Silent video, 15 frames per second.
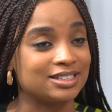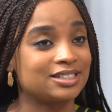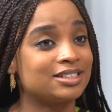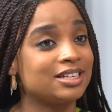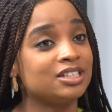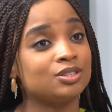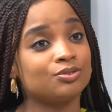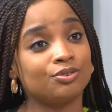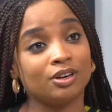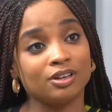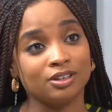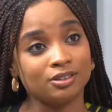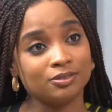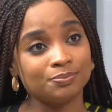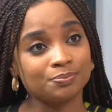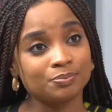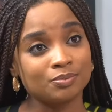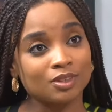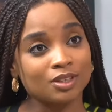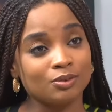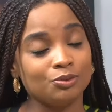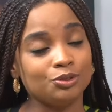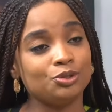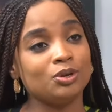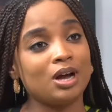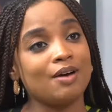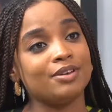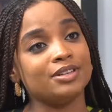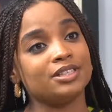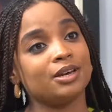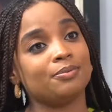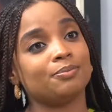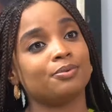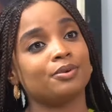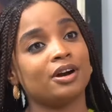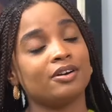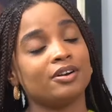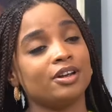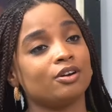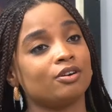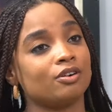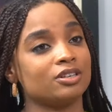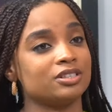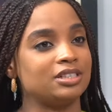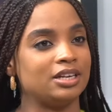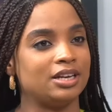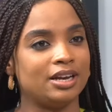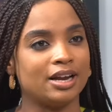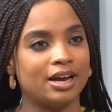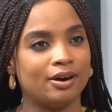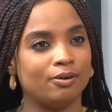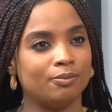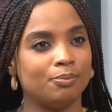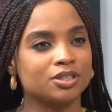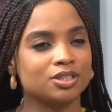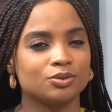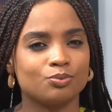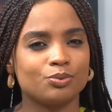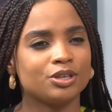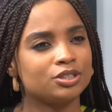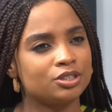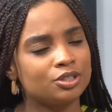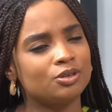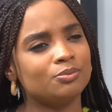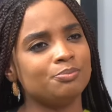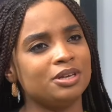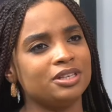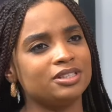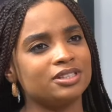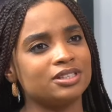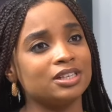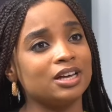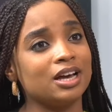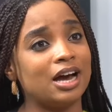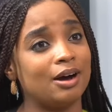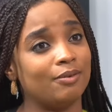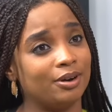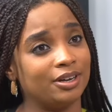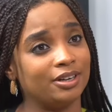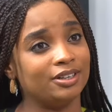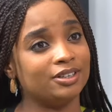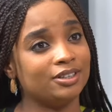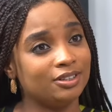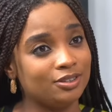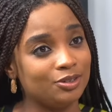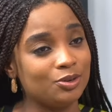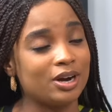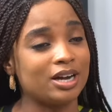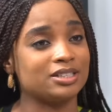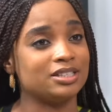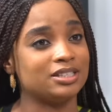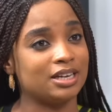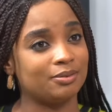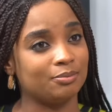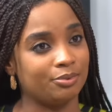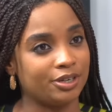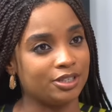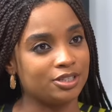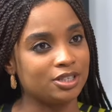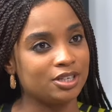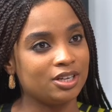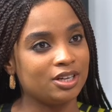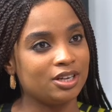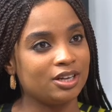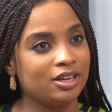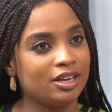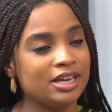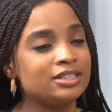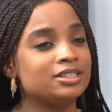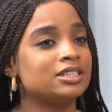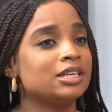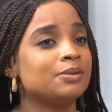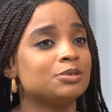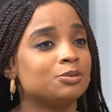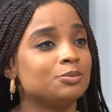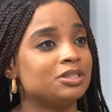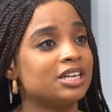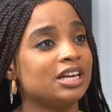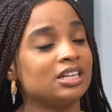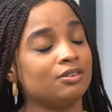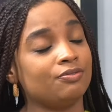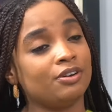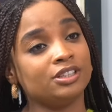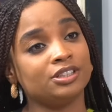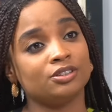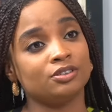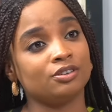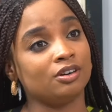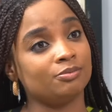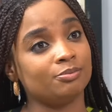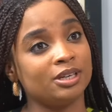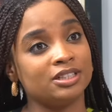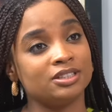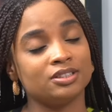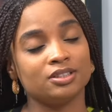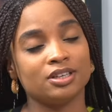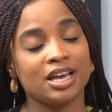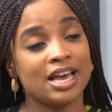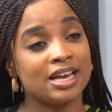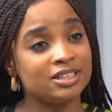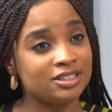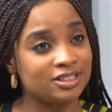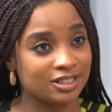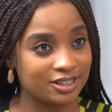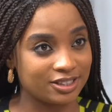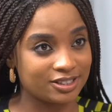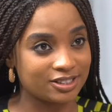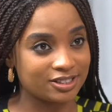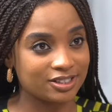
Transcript: since fallen. We do have a temporary crossing now, but we still miss our new artisan bridge. It seems to be taking the federal government ages